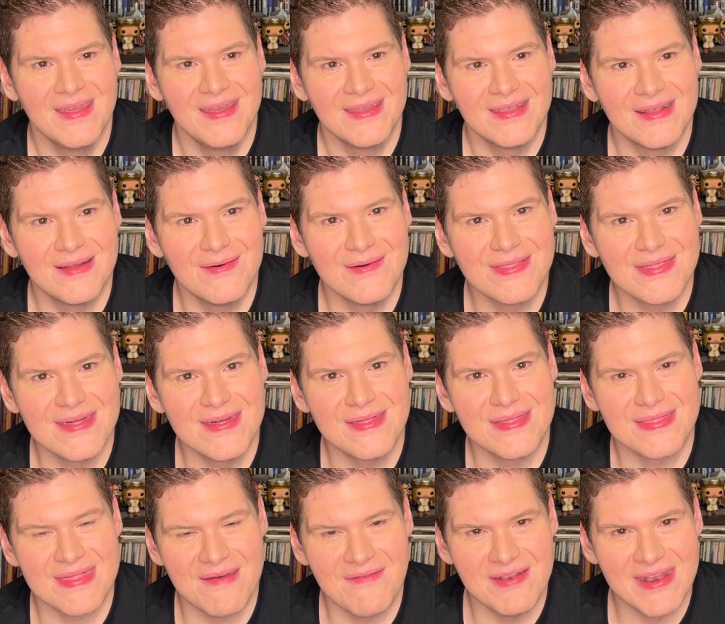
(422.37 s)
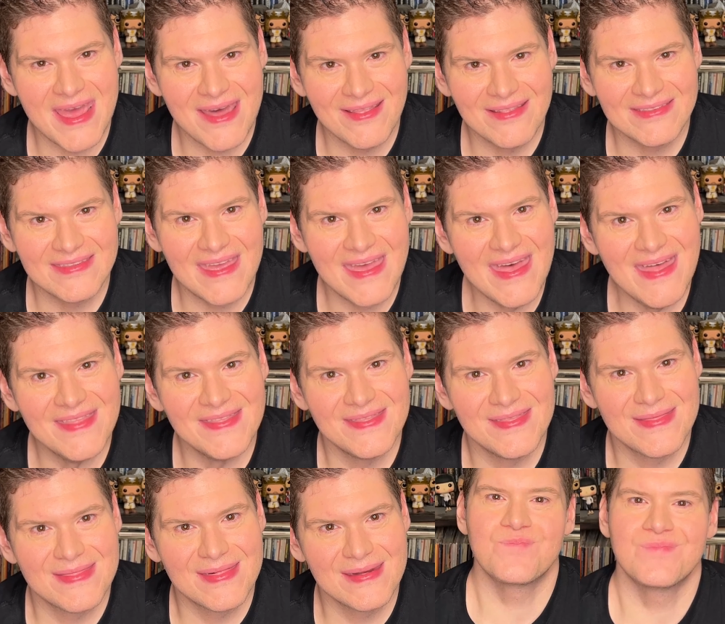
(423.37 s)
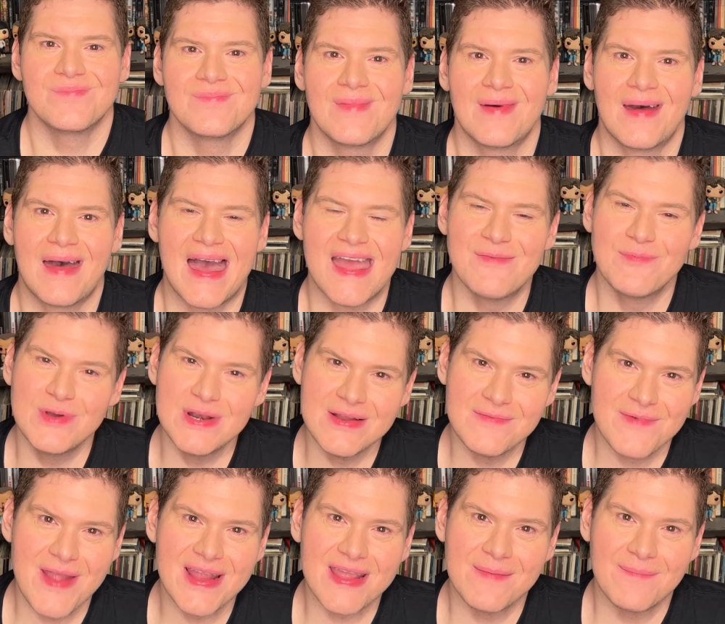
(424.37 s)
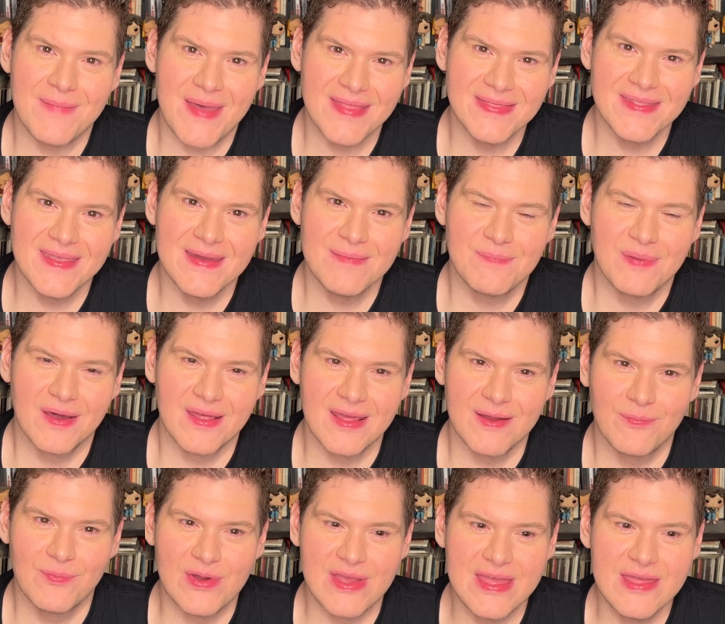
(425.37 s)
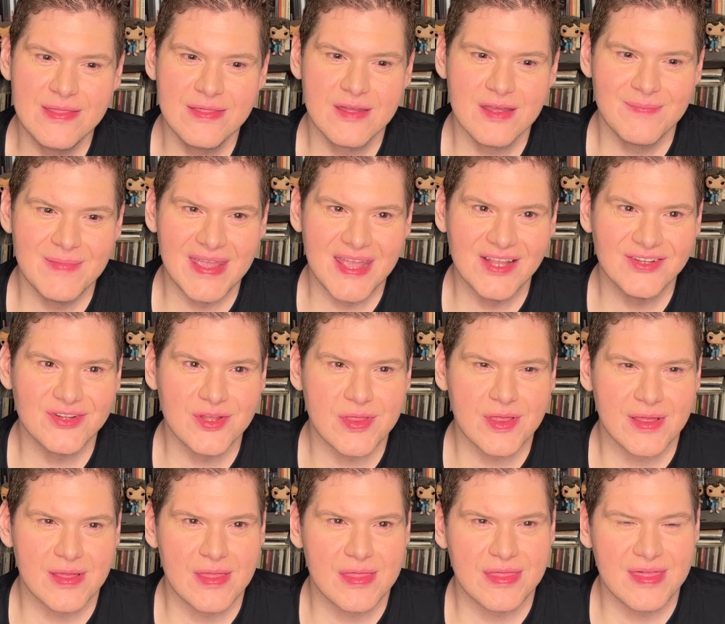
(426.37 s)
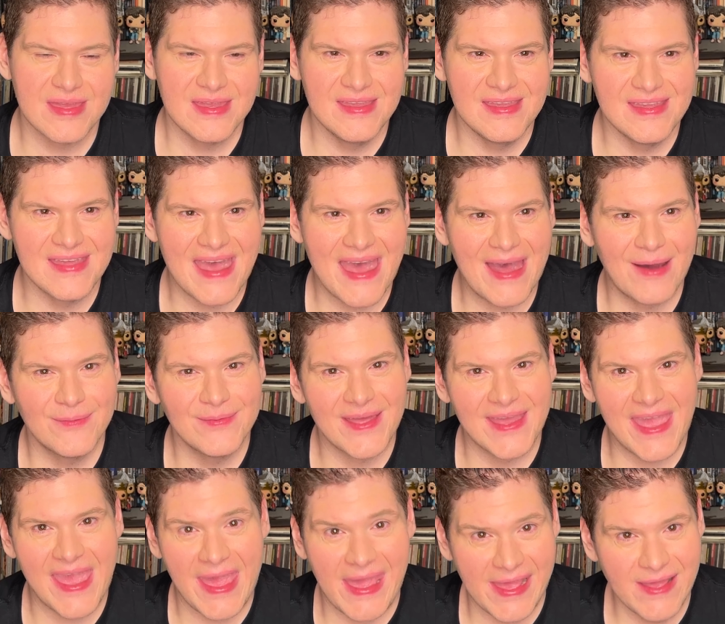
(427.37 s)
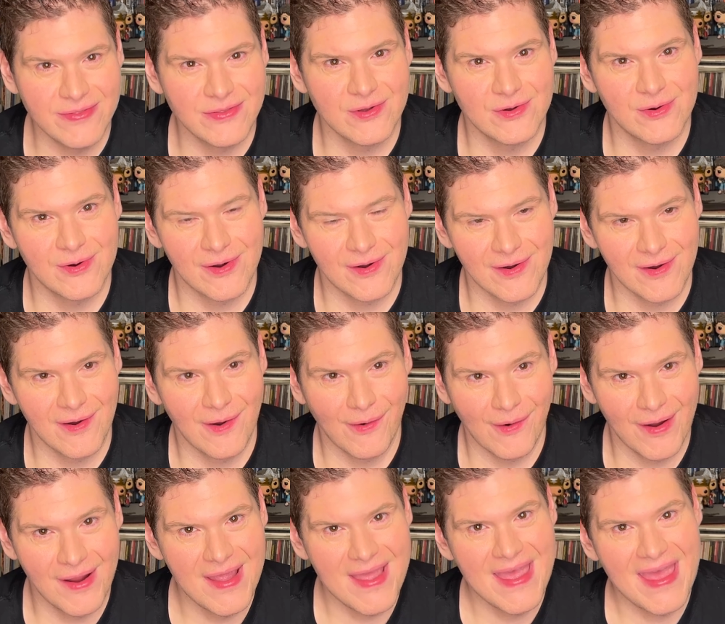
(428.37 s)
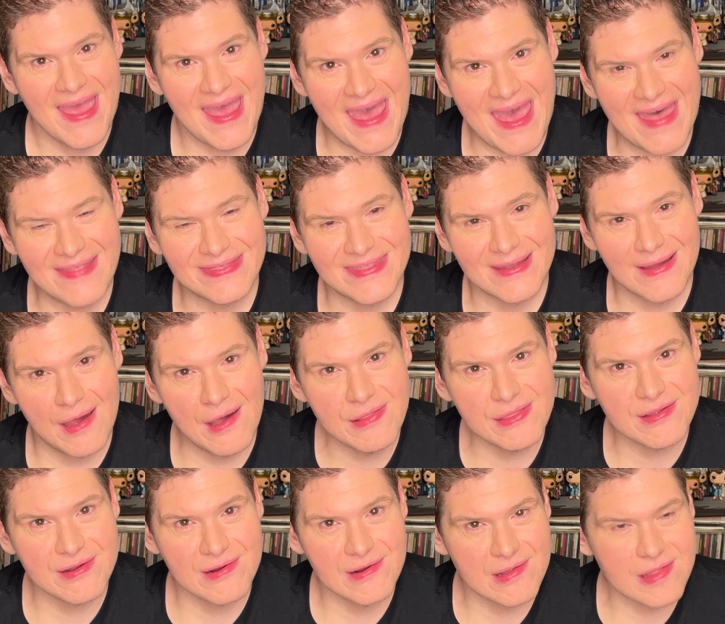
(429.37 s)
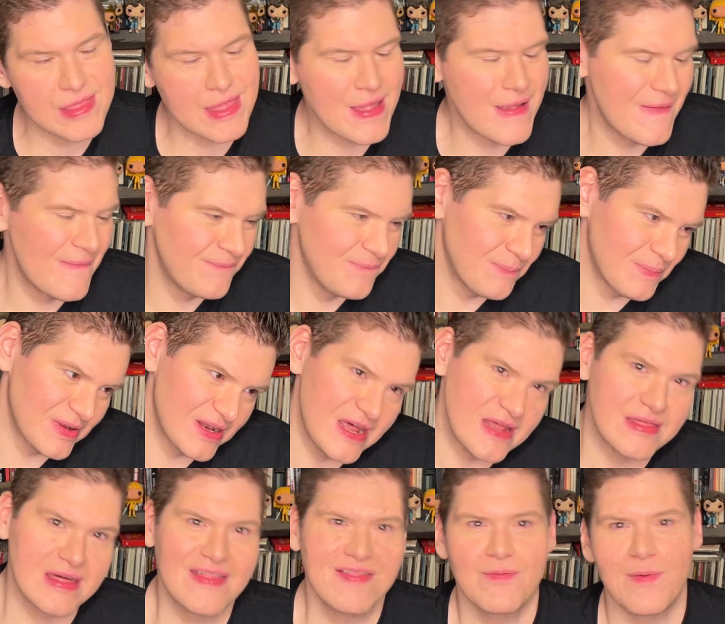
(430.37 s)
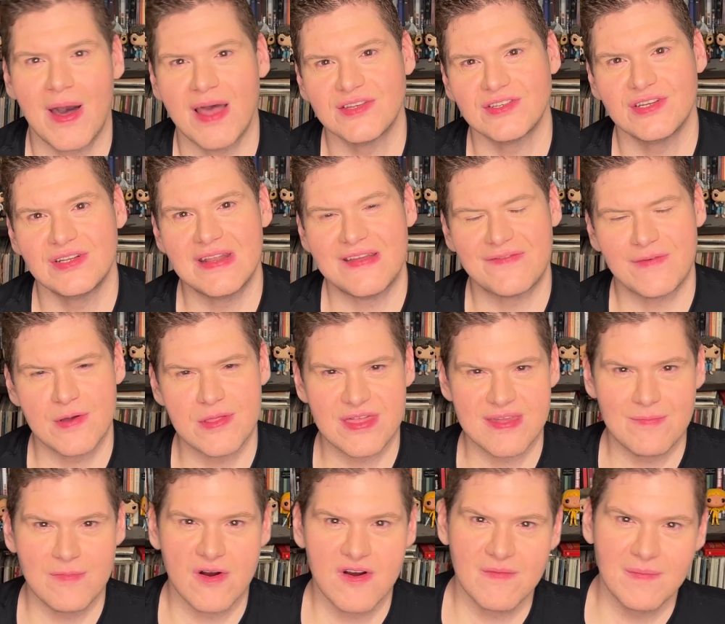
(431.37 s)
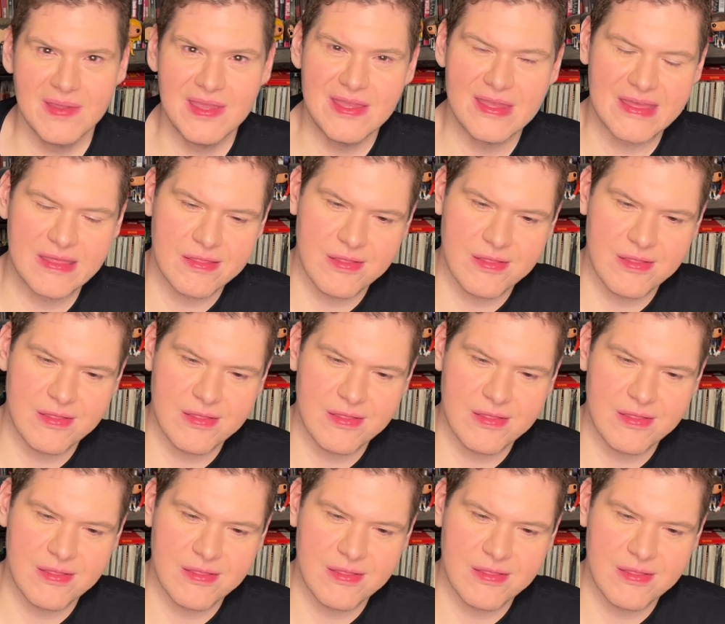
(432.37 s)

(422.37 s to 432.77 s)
You know, it's a 7 out of 10. I wouldn't recommend it, but it is going to be interesting to see how they handle her at the Oscars. But uh, thanks for watching. If you want to see more of me, you can